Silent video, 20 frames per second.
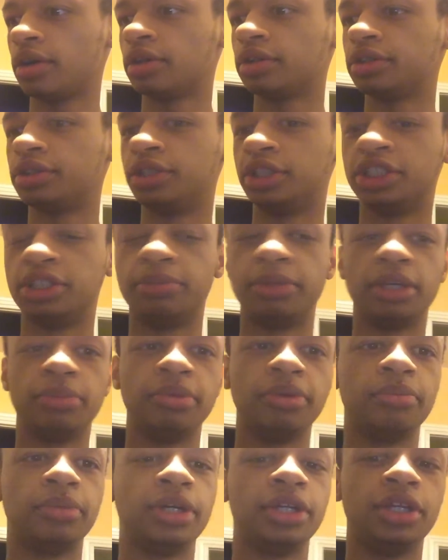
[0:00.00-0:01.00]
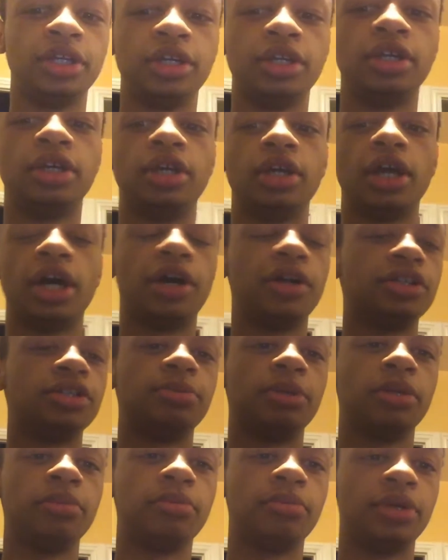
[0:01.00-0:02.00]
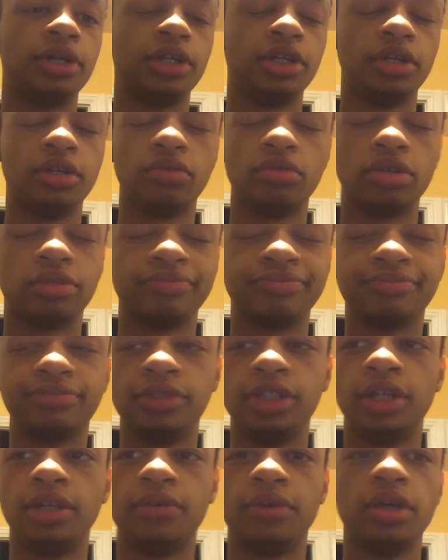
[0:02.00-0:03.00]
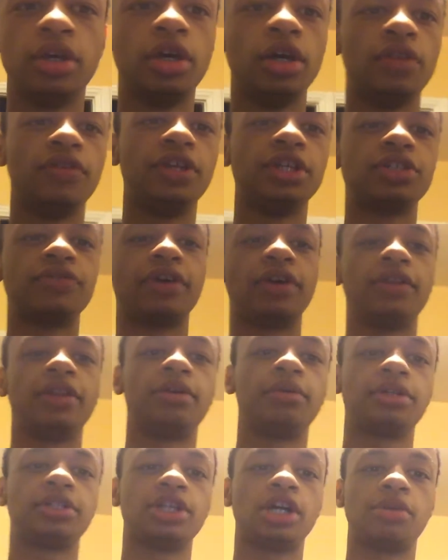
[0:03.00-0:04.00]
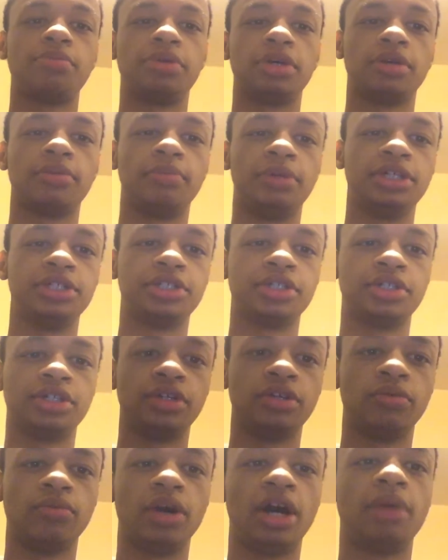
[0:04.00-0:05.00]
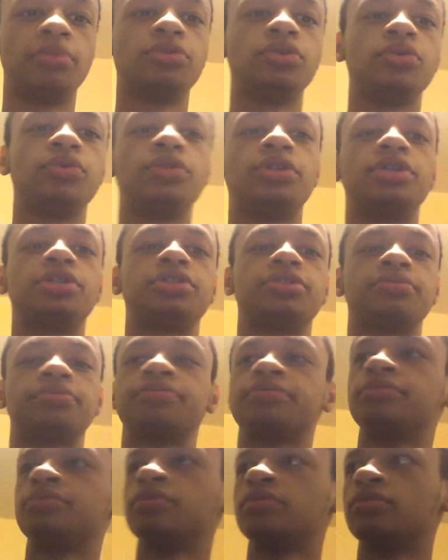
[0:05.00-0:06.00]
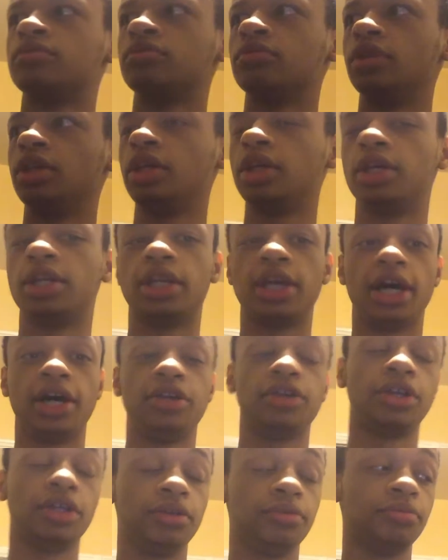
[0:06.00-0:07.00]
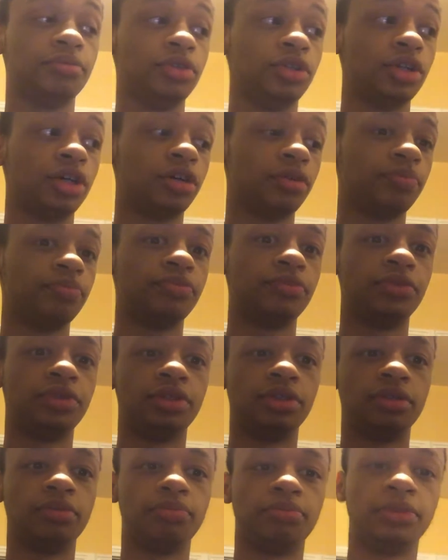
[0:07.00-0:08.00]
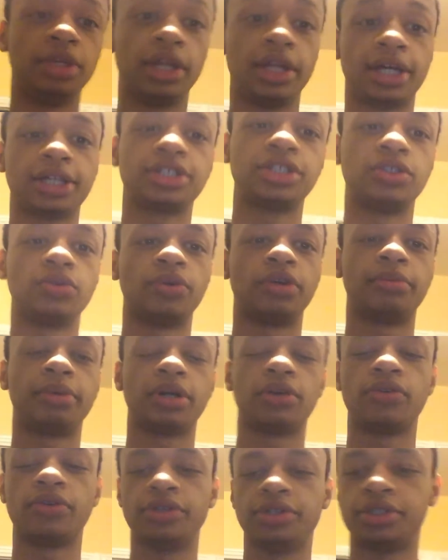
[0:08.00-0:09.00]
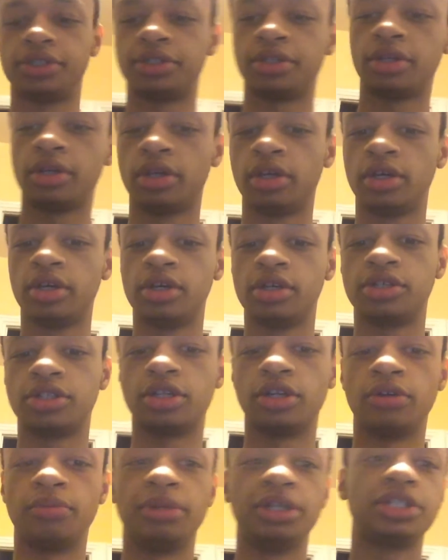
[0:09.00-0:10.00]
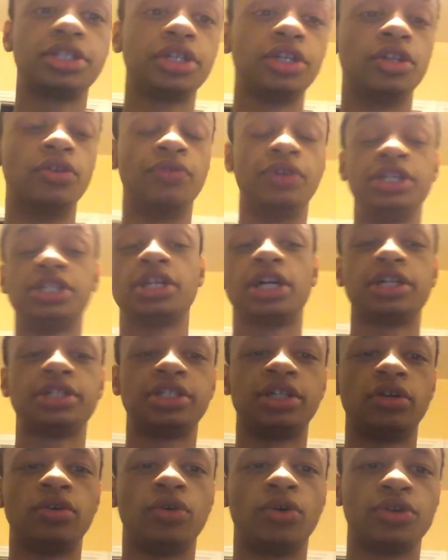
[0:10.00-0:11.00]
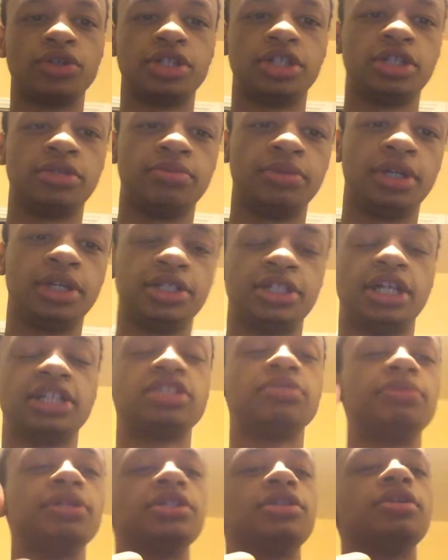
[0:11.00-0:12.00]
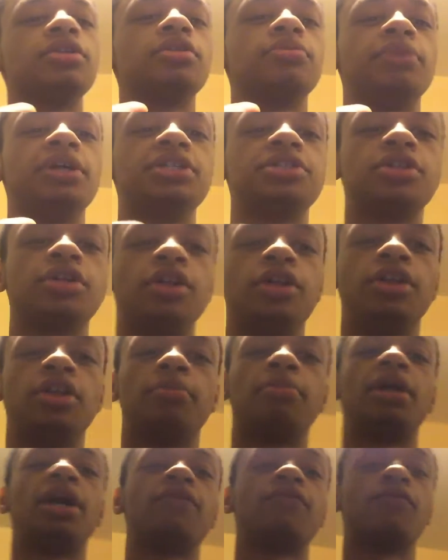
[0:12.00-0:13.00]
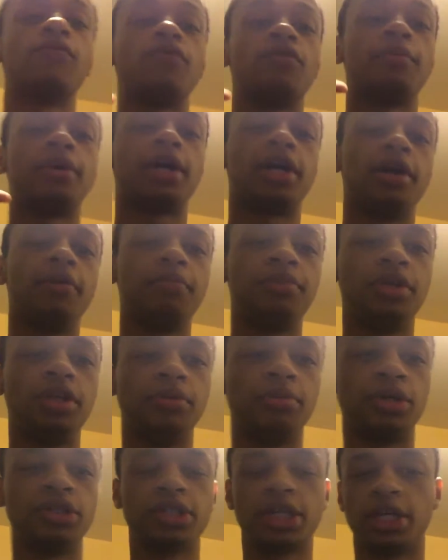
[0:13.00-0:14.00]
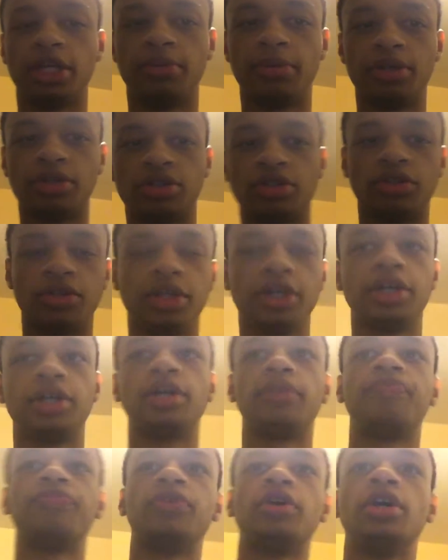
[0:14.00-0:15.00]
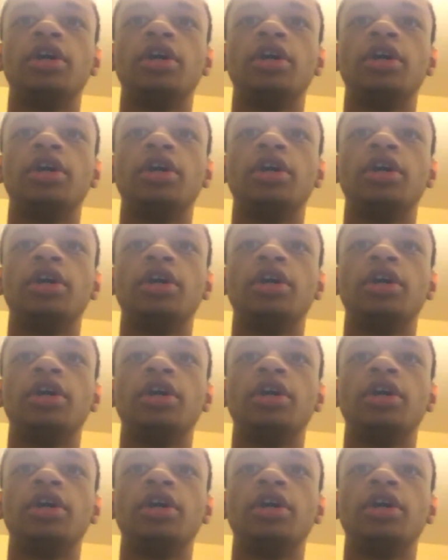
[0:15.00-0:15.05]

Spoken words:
it doesn't make me money, how does it make me money, or things around that topic. Basically, why I'm doing this and how you can get access to one of my courses. So basically, the reason I sell courses is because that's basically the platform for my company, Multidimensional Income.